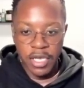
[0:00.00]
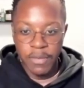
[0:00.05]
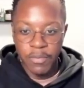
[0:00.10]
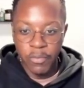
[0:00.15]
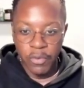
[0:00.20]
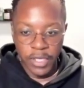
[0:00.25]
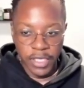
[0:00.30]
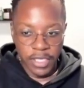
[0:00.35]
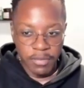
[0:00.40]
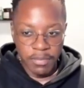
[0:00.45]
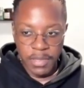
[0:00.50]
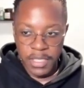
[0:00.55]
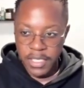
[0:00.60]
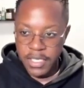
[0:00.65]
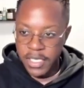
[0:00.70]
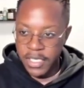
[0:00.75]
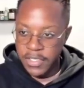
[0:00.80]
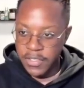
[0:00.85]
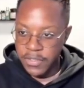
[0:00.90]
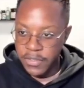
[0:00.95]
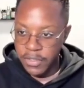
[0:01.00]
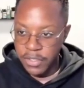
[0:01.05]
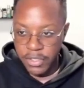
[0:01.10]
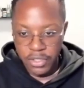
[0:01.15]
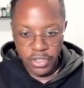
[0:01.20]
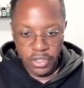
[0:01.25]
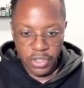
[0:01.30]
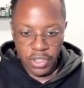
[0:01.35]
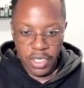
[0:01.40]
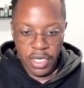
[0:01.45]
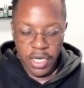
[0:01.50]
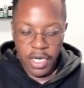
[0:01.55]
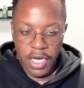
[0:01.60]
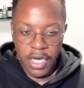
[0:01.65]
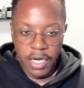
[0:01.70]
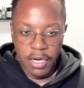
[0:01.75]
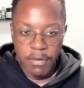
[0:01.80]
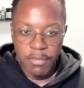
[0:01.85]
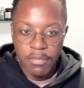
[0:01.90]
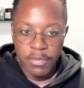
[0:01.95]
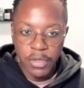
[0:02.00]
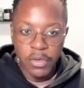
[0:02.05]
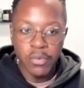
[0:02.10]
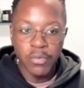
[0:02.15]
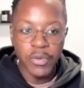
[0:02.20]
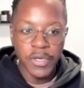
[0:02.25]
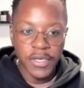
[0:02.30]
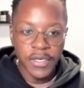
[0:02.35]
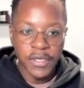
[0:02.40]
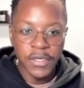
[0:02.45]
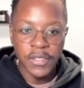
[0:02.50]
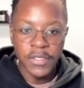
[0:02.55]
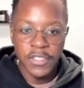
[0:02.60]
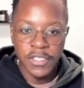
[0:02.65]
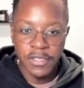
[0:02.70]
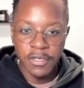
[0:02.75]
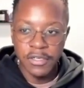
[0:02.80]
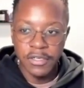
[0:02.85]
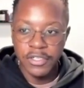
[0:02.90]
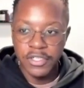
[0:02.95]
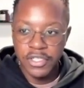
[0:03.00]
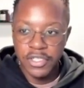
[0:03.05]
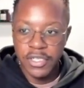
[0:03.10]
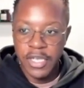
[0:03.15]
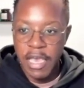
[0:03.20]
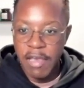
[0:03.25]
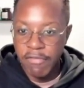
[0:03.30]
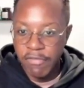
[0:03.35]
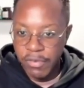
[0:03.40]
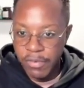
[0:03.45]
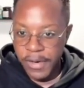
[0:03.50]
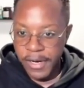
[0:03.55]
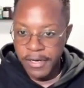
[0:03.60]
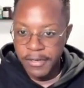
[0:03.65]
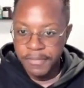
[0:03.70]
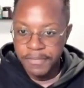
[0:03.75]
Wikipedia search, we search everywhere.